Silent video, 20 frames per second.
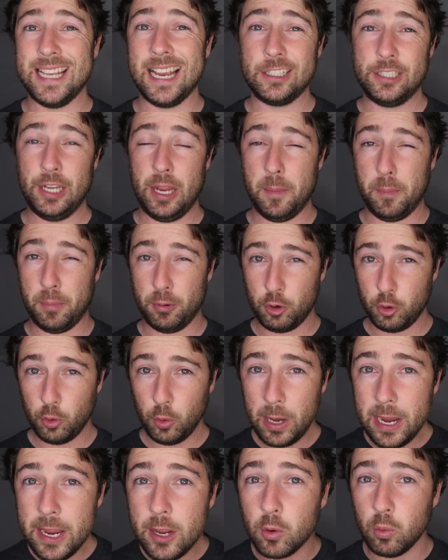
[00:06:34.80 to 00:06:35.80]
is actually
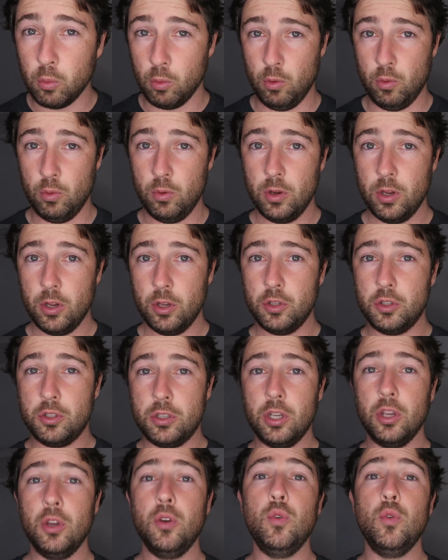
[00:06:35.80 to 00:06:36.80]
a prequel
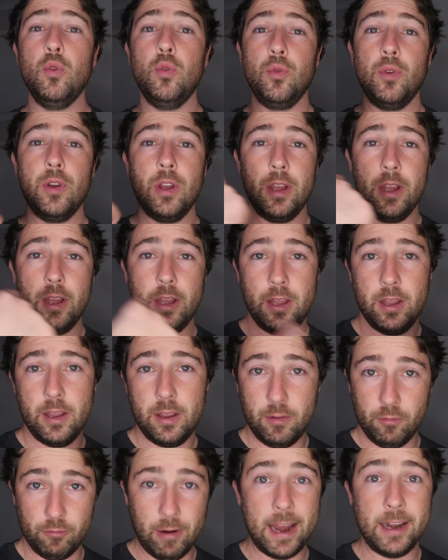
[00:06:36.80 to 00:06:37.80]
to
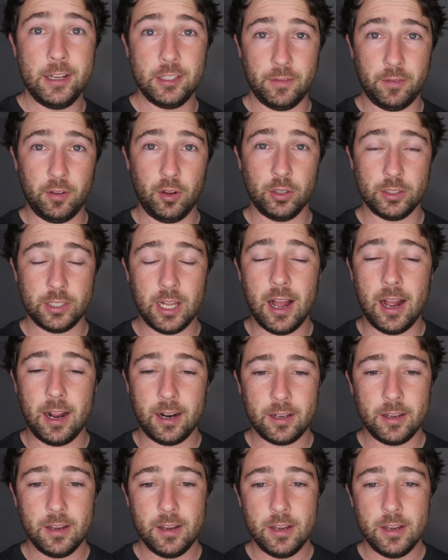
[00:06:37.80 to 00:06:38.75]
Raiders of the Lost Ark.